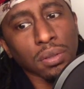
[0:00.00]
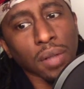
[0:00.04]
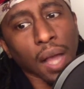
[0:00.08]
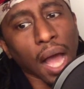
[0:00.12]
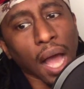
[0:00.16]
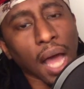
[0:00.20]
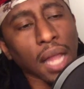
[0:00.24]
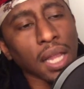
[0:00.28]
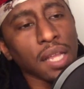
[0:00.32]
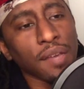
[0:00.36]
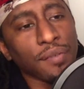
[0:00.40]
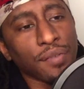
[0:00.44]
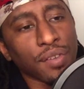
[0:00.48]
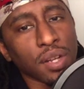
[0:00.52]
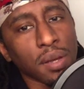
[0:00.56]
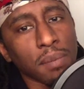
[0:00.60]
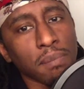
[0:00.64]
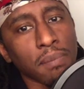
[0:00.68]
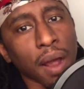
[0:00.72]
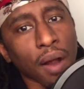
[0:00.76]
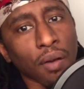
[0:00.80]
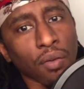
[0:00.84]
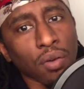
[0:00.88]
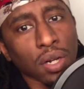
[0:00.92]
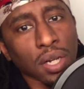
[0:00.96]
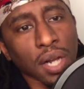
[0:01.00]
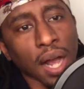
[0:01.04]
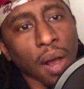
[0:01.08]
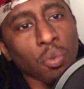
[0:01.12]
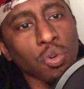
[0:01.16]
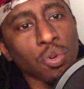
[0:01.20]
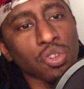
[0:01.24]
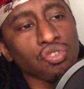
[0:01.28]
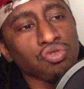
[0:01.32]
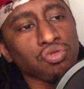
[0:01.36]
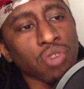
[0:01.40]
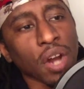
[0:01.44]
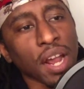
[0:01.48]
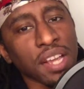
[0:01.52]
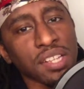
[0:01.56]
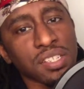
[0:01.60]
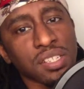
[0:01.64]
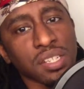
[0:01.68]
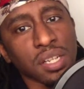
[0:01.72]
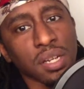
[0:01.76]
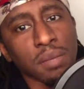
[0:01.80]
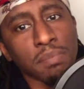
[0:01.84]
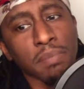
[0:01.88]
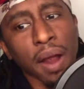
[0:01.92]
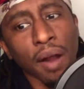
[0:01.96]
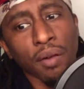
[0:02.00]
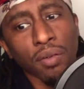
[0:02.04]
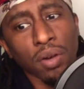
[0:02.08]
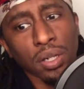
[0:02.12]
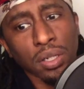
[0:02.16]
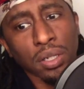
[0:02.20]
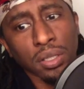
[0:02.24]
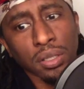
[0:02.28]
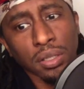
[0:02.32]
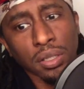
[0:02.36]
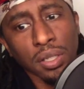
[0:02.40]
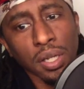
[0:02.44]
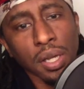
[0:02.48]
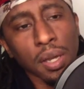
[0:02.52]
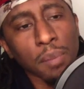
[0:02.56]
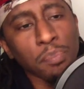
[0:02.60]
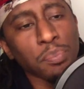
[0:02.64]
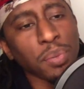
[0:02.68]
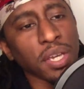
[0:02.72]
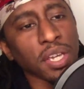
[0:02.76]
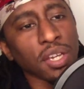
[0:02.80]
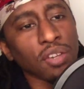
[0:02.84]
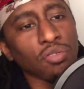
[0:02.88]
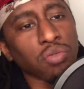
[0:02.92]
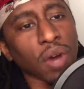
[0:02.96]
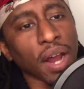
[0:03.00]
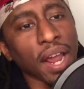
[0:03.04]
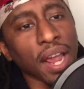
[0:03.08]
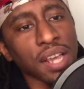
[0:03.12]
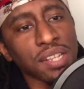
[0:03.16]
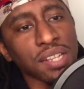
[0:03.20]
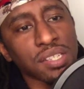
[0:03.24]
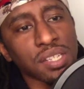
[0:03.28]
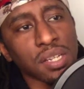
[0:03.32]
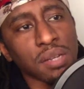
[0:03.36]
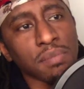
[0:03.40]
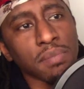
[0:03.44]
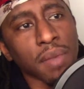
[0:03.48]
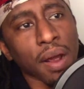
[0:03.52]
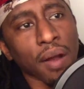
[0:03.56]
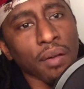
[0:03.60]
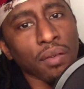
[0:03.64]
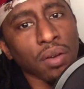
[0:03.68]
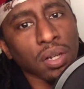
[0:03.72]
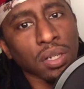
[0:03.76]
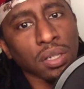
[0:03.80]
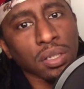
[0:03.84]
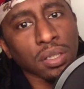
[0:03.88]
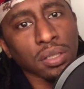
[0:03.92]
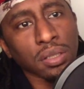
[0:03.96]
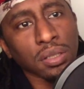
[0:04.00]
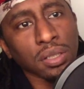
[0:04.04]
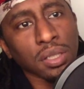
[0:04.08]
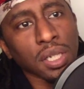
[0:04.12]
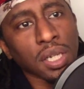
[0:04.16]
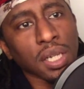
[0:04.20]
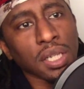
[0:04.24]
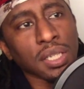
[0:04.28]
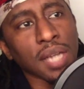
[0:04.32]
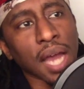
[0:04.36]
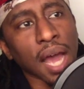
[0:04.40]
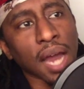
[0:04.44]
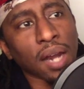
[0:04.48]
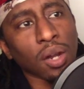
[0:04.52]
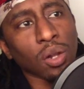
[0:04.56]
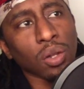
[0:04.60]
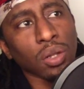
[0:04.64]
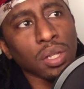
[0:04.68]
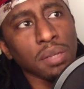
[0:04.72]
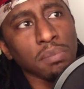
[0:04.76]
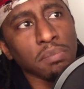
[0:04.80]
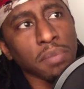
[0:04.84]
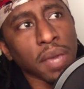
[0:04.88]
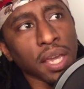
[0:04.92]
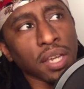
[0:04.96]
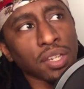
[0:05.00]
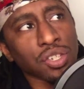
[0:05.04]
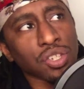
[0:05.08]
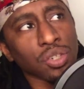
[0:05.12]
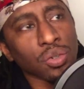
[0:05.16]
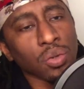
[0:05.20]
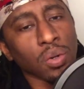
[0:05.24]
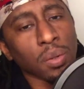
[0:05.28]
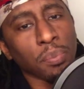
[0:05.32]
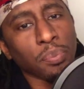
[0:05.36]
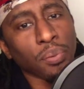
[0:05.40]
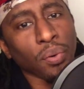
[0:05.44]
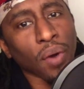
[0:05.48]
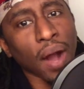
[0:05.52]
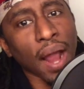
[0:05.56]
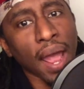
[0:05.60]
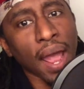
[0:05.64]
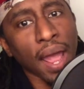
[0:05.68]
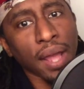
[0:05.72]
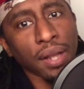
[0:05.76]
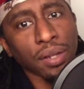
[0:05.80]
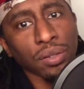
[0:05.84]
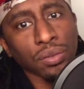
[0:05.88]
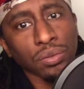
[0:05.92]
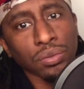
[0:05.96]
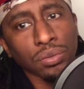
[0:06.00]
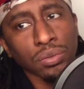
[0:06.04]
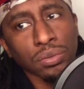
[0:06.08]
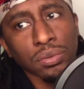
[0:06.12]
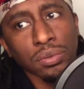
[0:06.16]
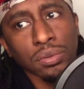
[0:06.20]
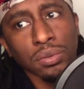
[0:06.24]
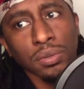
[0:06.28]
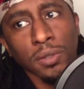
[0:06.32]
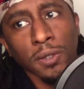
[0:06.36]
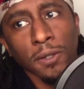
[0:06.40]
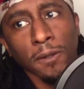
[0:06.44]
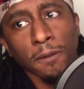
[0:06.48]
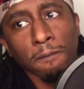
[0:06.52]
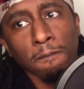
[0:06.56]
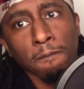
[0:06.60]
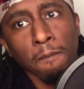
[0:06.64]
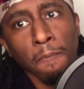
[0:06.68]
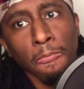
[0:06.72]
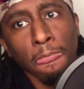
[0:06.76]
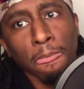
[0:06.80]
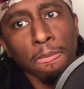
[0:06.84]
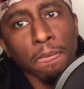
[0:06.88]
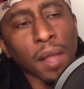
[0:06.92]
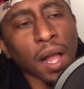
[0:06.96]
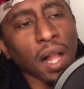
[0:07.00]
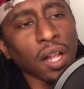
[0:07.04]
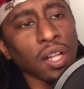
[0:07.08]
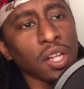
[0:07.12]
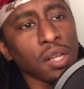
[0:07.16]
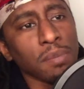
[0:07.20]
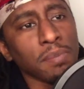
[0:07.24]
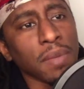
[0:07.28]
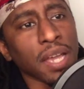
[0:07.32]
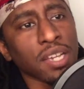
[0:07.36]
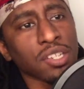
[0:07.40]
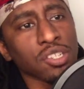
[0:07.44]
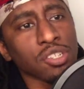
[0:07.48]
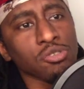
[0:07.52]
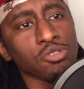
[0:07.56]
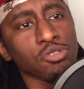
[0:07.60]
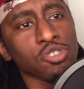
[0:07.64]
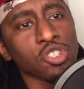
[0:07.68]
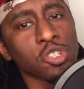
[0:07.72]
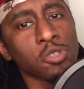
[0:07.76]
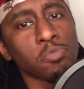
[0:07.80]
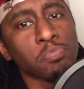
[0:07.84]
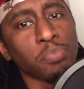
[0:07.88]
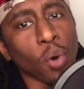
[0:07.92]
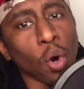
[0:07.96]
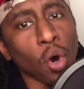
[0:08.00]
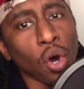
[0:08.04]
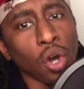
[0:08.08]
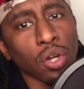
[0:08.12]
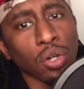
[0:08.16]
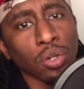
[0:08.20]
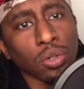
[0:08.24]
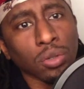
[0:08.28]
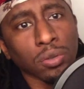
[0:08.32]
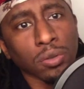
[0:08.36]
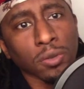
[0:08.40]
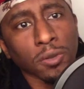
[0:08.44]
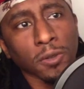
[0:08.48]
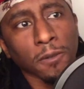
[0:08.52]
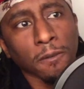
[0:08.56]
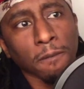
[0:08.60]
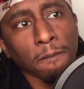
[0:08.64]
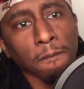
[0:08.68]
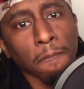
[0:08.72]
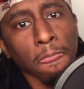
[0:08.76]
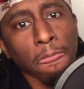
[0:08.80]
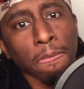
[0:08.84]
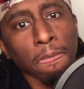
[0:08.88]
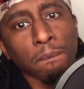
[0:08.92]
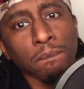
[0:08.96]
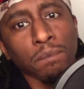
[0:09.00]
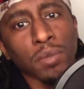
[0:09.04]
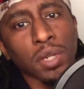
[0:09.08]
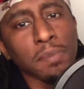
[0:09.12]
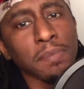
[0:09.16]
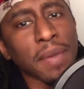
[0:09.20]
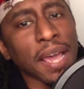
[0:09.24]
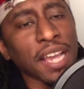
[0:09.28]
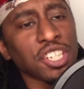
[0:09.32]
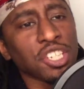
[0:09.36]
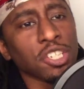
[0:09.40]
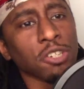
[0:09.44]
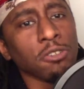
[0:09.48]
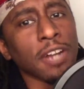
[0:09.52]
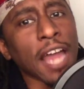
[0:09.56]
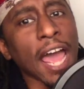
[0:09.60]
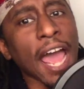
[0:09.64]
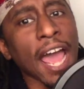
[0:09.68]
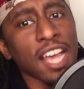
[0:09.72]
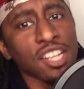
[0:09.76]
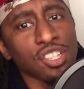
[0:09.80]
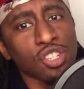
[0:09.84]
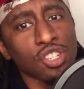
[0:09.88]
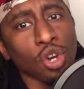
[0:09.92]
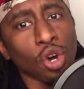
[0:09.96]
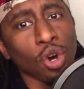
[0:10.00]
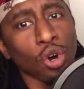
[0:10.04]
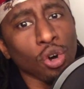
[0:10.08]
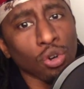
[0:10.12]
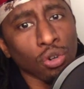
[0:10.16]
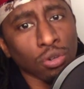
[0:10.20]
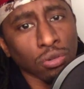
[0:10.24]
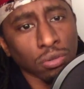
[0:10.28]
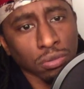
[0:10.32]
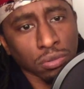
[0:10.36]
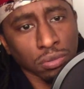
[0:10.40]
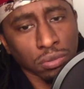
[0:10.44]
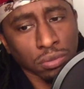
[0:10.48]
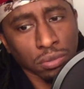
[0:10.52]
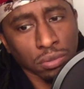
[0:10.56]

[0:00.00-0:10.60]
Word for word: I live in America. I was raised in America. Being raised in America not only makes you a brat, not only makes you spoiled, but it makes you an asshole.